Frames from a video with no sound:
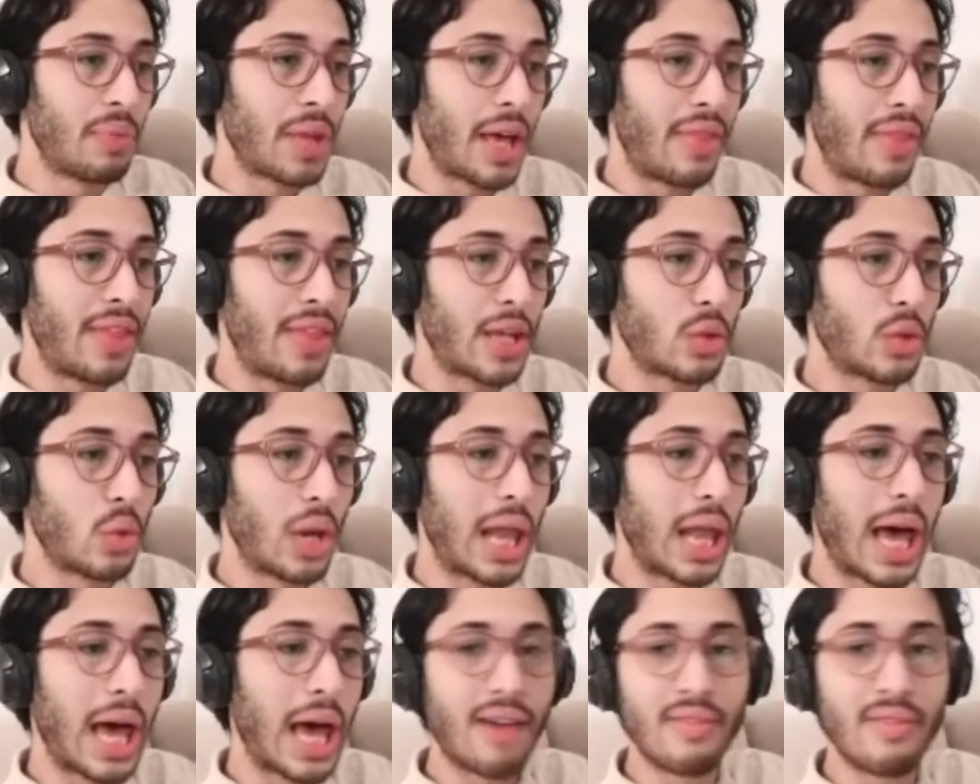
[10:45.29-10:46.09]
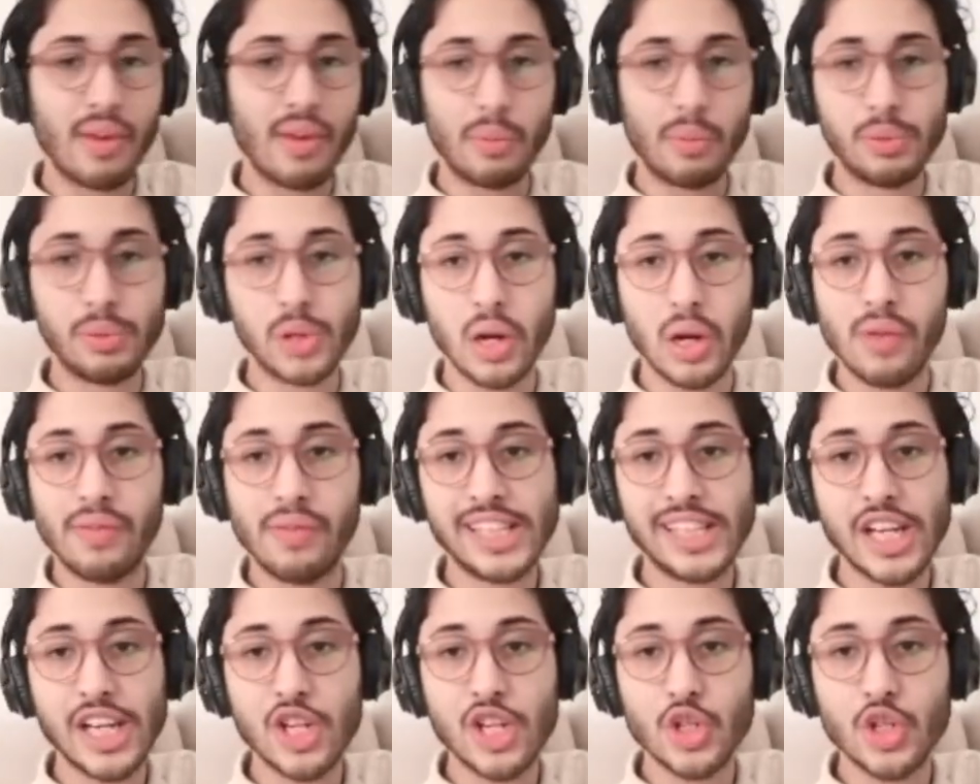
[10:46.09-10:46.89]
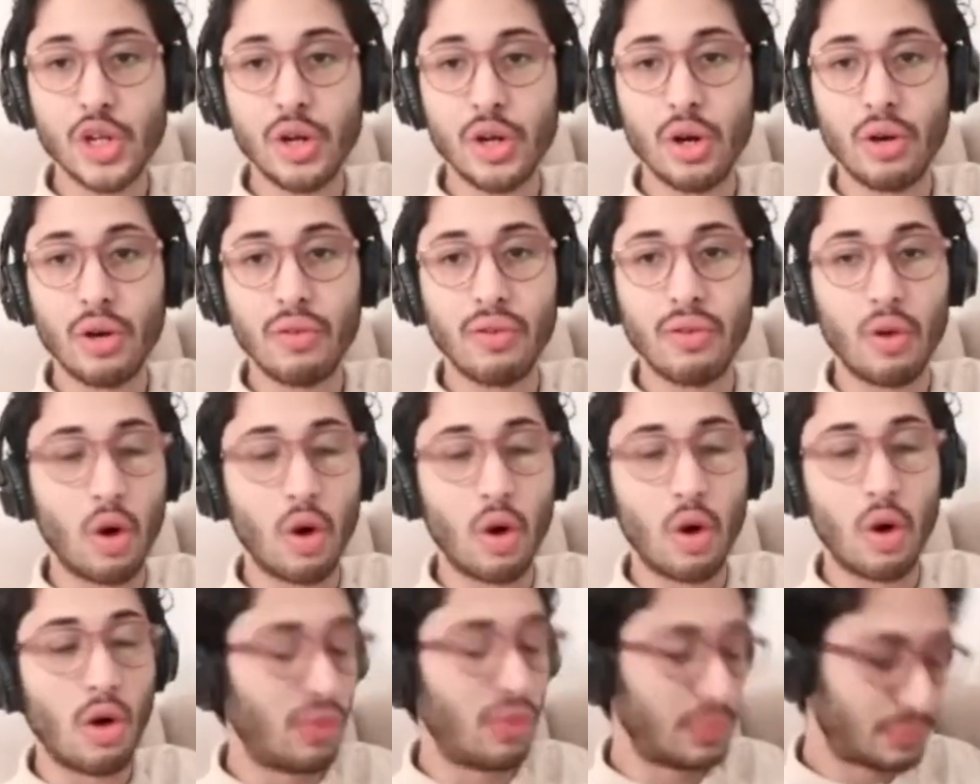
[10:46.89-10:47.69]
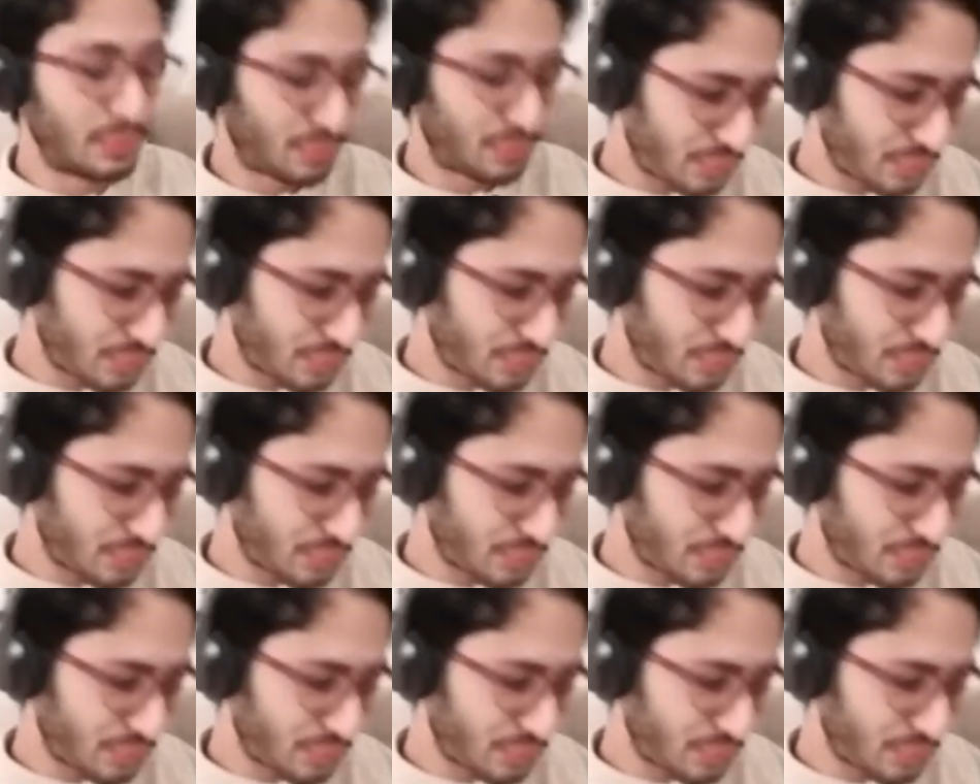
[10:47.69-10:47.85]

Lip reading: and that will have a proliferation of